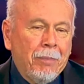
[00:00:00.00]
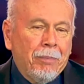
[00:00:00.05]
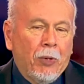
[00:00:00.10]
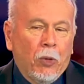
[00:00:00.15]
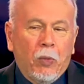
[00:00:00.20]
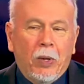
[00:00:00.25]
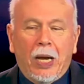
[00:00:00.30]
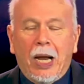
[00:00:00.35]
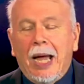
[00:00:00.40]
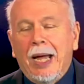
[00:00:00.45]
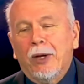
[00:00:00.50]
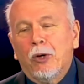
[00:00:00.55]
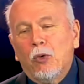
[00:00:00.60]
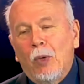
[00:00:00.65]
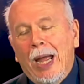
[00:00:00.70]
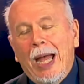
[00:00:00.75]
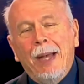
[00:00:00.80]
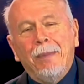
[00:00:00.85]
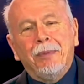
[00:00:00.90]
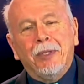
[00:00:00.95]
But when I
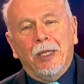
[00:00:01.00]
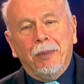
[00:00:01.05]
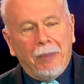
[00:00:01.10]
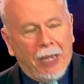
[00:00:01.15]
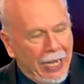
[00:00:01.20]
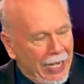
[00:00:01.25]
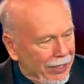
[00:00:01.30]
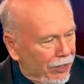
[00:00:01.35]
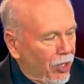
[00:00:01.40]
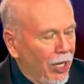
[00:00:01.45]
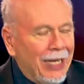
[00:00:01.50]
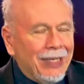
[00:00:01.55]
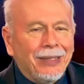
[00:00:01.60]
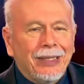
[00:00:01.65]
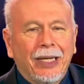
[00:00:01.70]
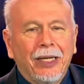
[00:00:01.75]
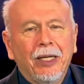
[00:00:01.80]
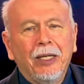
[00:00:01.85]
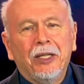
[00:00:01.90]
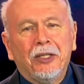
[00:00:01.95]
grabbed them, I lost
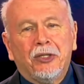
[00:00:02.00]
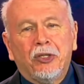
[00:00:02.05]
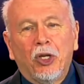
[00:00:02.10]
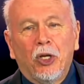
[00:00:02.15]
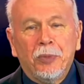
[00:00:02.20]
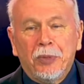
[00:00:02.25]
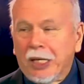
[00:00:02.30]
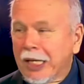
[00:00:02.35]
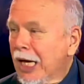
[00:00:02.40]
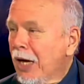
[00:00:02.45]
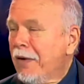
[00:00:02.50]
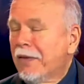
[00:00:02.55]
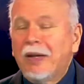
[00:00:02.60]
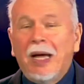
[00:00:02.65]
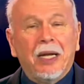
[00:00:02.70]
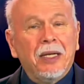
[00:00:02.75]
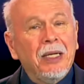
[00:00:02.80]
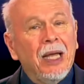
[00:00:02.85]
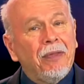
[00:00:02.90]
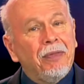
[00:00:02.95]
the inner tubes, and now I've
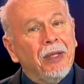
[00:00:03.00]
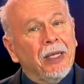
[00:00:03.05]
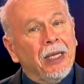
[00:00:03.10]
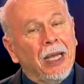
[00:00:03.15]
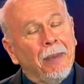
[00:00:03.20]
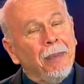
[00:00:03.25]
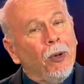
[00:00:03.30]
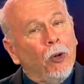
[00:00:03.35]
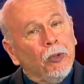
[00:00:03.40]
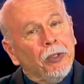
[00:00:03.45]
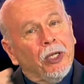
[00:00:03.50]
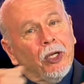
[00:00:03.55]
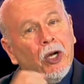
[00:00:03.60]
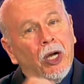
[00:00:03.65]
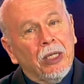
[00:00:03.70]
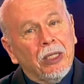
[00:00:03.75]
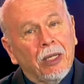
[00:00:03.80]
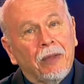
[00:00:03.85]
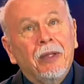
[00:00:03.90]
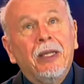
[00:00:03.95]
got nothing. I'm holding
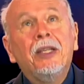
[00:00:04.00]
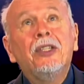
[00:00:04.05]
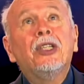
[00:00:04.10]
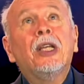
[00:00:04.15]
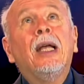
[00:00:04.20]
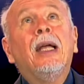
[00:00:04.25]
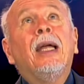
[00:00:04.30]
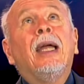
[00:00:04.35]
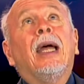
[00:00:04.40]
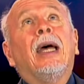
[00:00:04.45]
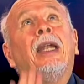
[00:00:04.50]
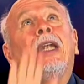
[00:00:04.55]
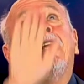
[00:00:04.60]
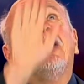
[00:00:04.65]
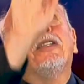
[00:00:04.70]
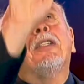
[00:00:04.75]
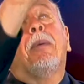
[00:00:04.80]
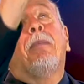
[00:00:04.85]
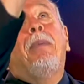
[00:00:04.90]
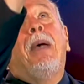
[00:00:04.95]
on to these, and
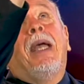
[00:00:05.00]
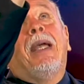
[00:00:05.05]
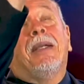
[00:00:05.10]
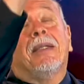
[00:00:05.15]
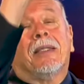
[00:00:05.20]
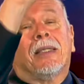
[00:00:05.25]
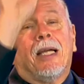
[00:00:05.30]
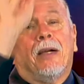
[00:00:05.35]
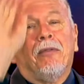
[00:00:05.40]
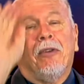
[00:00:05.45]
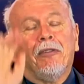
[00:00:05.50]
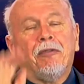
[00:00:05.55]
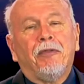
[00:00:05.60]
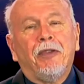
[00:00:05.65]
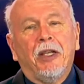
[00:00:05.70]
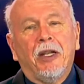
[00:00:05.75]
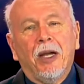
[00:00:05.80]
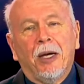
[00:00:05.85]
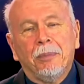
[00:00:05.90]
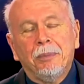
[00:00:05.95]
here's a bank several
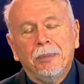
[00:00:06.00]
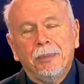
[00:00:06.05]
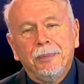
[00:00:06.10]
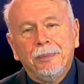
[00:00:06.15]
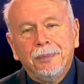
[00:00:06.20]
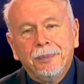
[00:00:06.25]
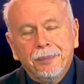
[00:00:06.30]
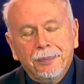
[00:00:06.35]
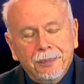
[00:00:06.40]
feet up.